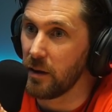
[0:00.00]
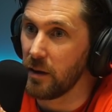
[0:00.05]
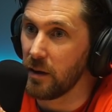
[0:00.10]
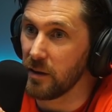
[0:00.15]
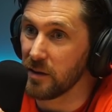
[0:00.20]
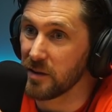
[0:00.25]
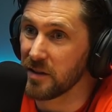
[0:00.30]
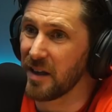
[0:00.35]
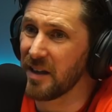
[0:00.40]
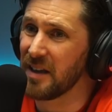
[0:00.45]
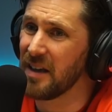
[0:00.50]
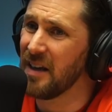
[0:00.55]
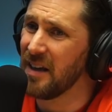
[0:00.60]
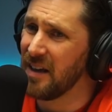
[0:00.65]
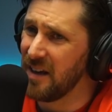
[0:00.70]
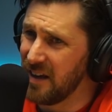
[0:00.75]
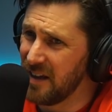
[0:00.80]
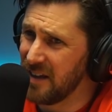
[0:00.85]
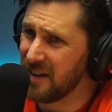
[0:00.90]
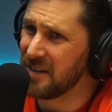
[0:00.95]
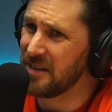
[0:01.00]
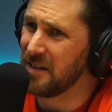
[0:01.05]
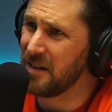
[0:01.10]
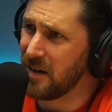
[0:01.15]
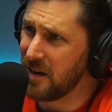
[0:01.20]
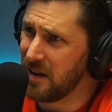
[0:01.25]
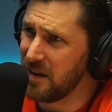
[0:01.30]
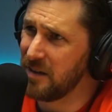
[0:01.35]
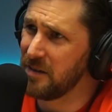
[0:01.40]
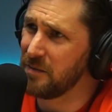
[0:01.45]
And he's like, "It's all
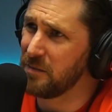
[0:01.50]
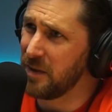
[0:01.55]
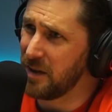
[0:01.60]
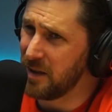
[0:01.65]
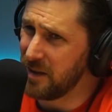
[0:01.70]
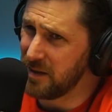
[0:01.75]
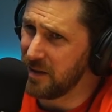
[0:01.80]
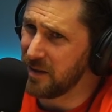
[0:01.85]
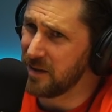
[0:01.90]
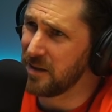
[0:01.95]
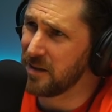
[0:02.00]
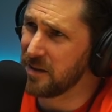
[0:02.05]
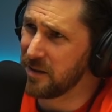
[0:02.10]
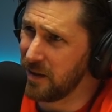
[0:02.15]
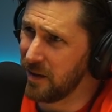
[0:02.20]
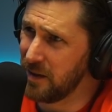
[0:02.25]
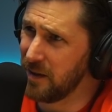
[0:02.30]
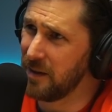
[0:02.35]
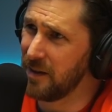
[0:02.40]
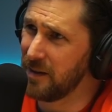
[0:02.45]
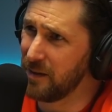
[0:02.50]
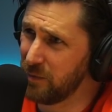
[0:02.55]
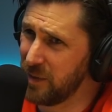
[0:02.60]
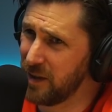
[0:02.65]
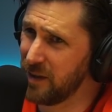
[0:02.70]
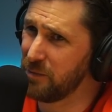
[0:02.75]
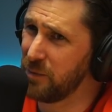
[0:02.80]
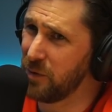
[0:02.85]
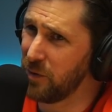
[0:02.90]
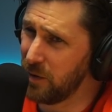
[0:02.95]
right, man. You're just a little
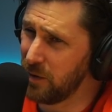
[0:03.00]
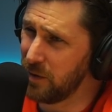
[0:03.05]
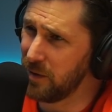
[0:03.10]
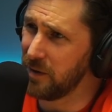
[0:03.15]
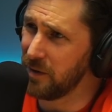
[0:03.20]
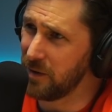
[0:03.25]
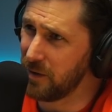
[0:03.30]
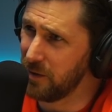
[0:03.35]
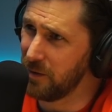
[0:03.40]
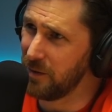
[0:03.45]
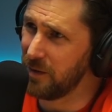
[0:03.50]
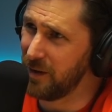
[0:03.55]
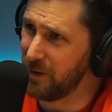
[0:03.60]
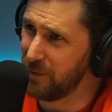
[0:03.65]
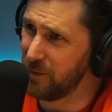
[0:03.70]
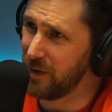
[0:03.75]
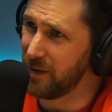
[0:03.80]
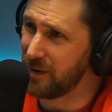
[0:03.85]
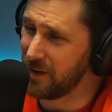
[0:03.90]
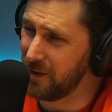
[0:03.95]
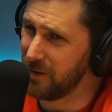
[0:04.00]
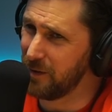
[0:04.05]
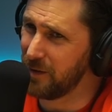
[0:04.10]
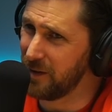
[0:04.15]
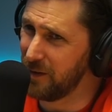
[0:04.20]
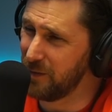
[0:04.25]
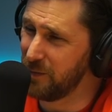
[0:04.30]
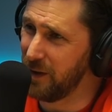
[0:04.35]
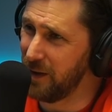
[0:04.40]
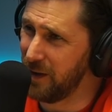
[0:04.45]
bit poorly. Go to a- bed. Go
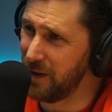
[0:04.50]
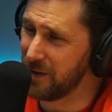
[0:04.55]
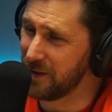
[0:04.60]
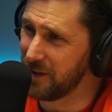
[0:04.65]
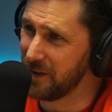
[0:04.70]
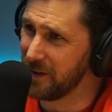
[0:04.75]
to bed.